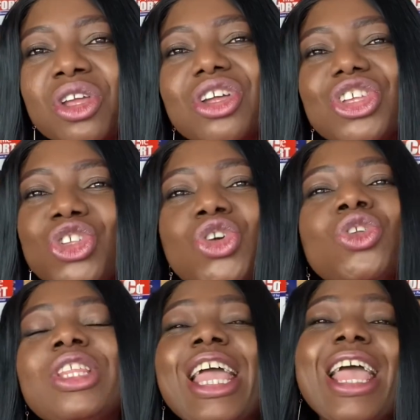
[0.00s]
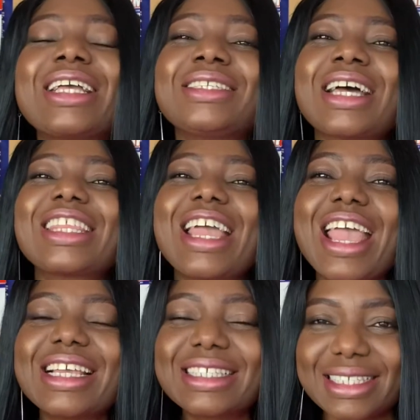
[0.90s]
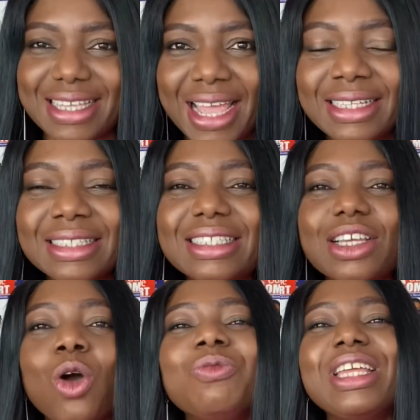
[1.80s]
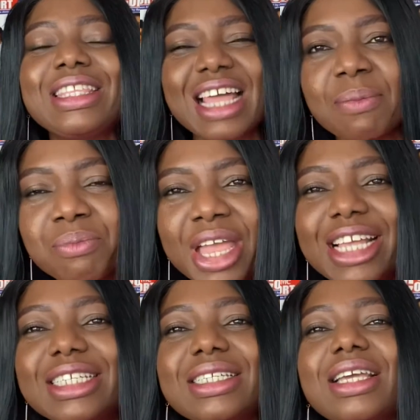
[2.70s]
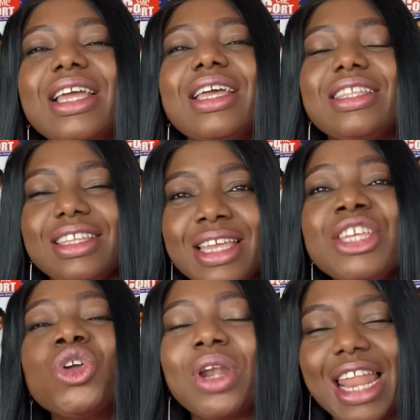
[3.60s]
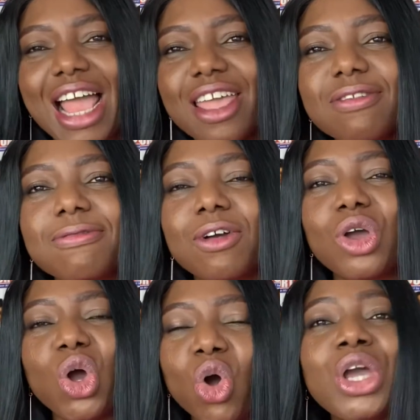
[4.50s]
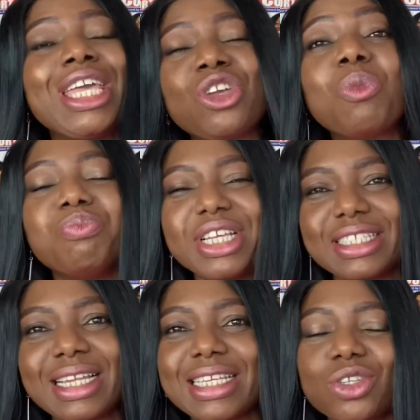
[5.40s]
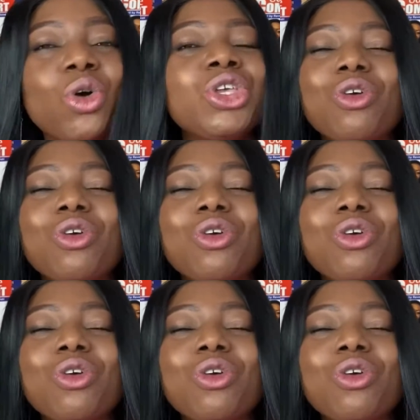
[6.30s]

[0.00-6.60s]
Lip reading: do you know the exact extent of the damage in your life or in your business or in your